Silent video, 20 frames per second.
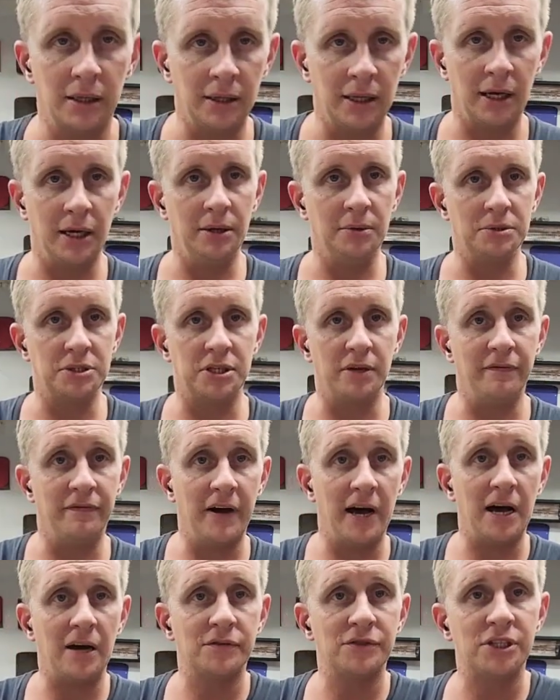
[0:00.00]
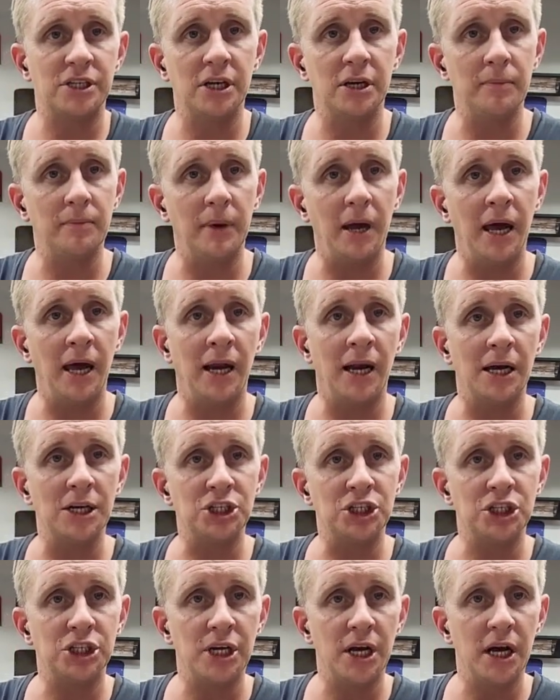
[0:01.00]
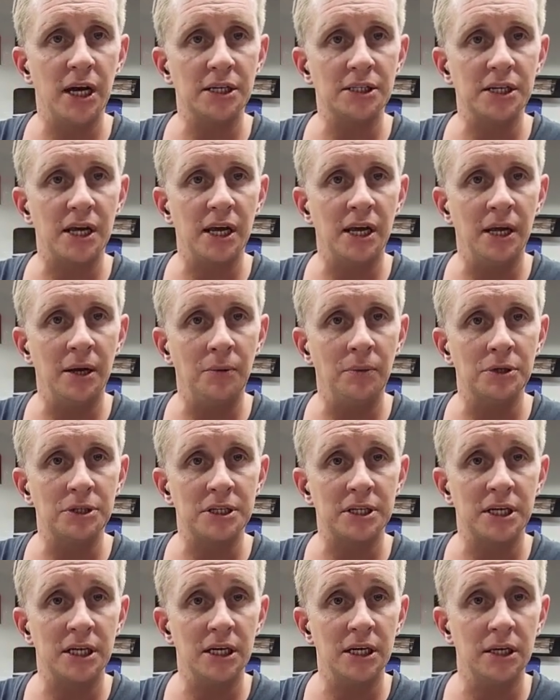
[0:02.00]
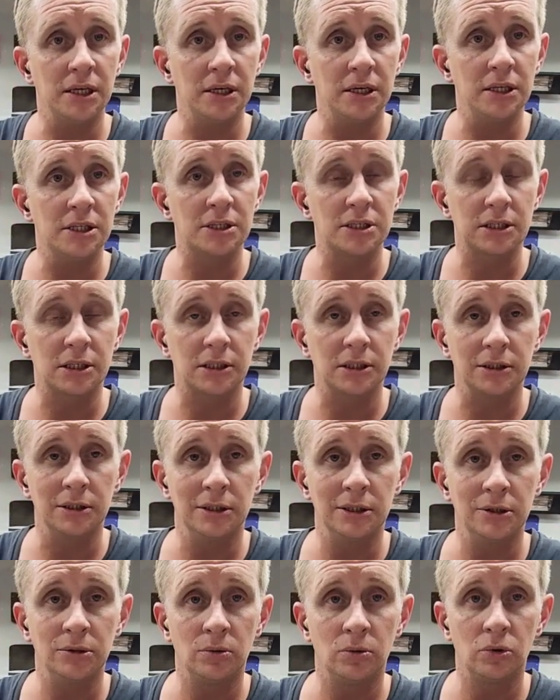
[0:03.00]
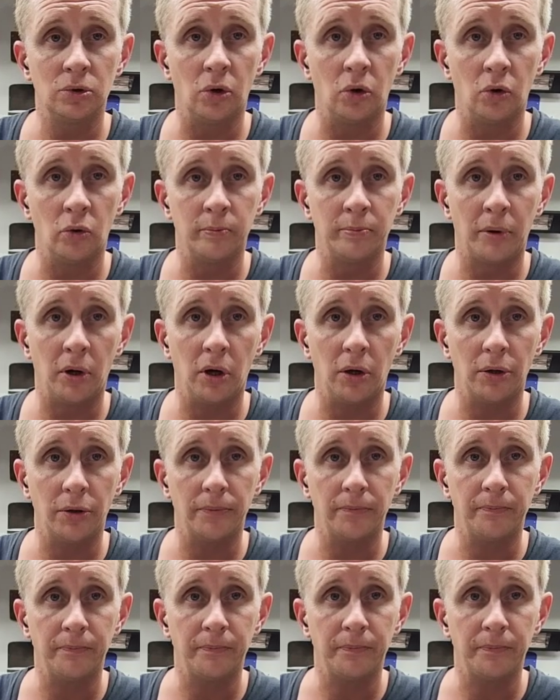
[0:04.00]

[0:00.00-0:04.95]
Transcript: that it was the valve stem, and I checked, and it was hitting this little gold part.